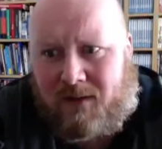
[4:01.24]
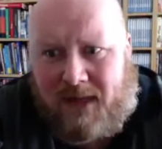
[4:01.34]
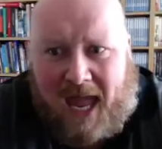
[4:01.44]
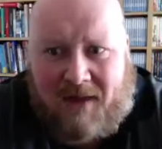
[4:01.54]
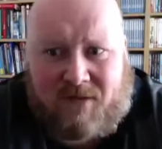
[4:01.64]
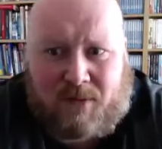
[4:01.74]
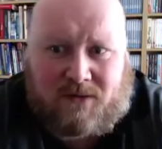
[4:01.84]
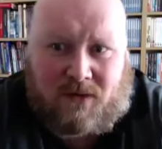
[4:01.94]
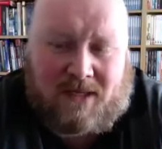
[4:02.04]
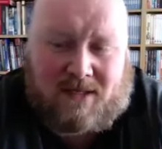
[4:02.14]

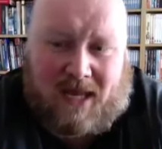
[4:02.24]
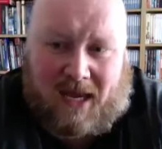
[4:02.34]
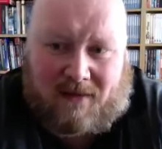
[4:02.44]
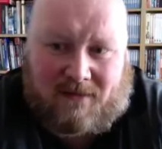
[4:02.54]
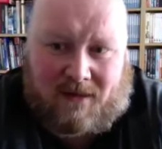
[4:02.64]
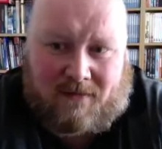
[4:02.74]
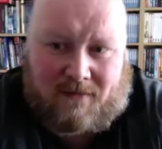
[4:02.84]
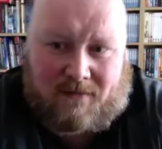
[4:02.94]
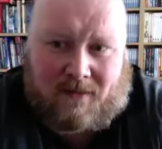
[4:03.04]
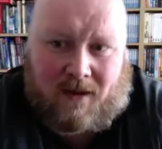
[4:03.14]
everybody's got internet
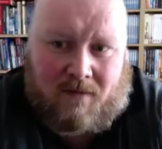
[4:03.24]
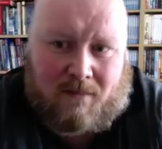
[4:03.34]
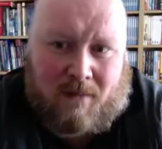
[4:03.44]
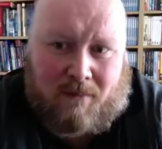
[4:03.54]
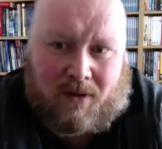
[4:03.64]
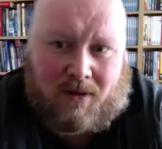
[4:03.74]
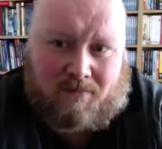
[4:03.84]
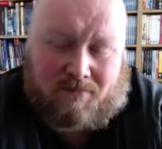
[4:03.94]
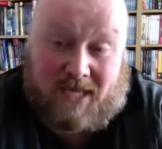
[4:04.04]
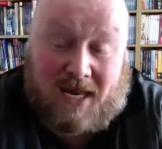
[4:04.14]
access. And I
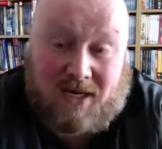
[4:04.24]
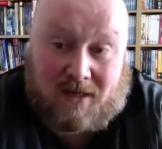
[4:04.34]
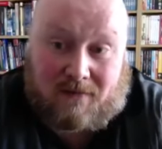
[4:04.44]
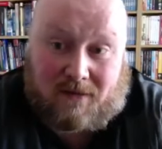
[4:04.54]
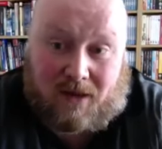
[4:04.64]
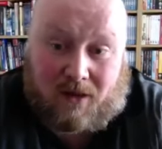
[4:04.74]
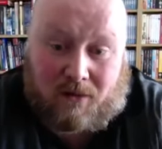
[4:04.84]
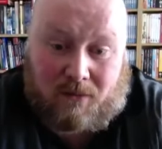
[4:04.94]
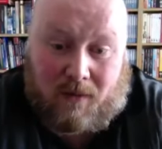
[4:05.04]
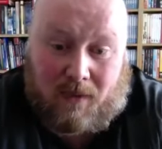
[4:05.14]
remember 10 years
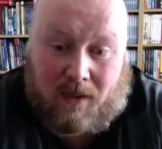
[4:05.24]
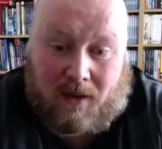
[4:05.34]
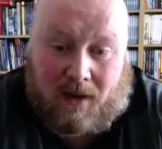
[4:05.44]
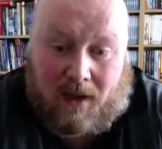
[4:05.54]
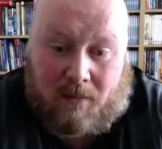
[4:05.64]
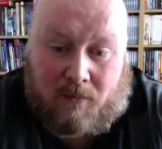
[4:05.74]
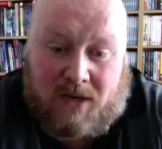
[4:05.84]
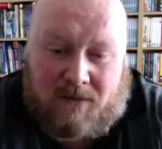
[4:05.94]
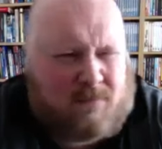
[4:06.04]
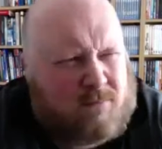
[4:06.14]
ago, or
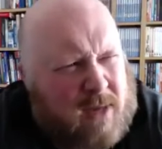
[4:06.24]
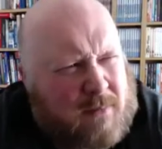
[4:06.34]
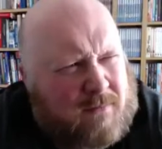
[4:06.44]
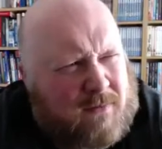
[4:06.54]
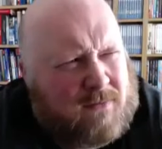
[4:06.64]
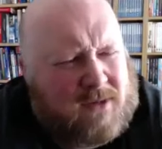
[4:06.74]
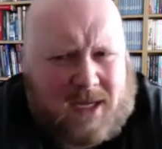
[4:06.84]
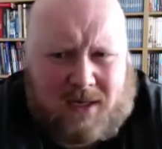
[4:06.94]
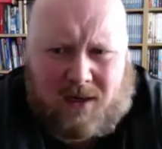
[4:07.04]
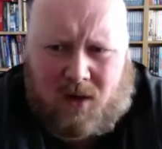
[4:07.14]
even maybe
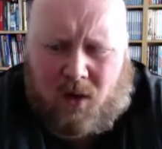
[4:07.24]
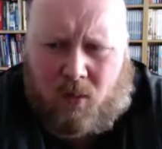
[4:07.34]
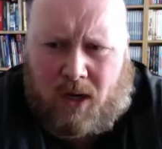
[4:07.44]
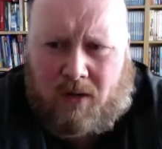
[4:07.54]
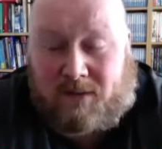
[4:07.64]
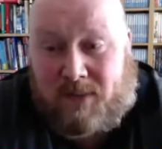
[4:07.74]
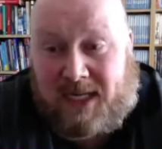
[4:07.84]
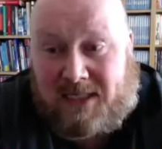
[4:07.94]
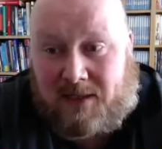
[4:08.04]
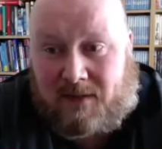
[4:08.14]
15, when I was at
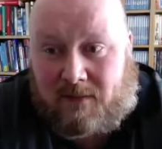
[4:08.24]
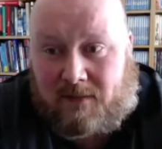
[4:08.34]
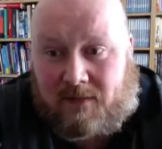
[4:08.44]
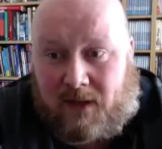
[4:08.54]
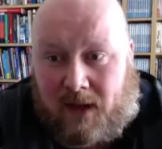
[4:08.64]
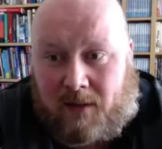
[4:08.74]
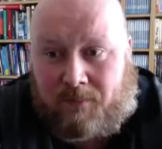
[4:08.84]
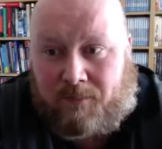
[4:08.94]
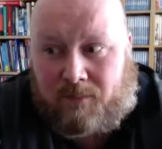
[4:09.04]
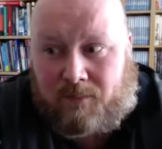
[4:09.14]
meetings, and